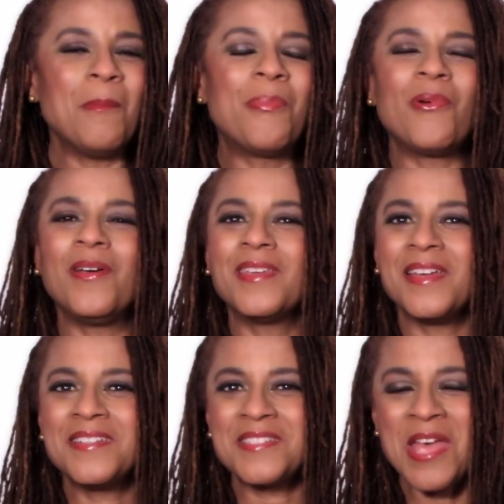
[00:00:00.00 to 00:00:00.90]

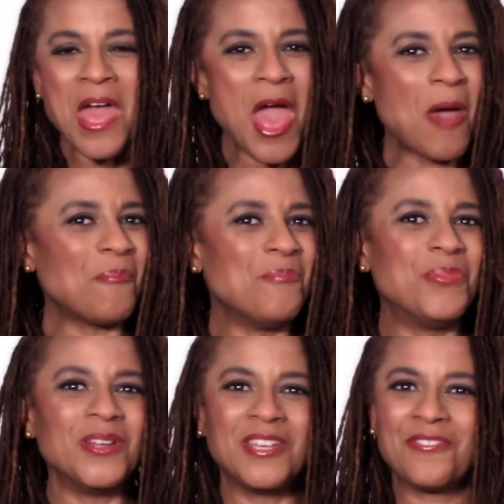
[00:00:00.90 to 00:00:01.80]
brilliant, and
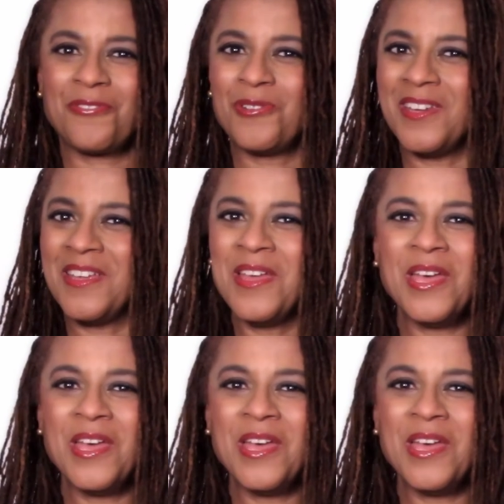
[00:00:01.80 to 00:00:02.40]
bully-free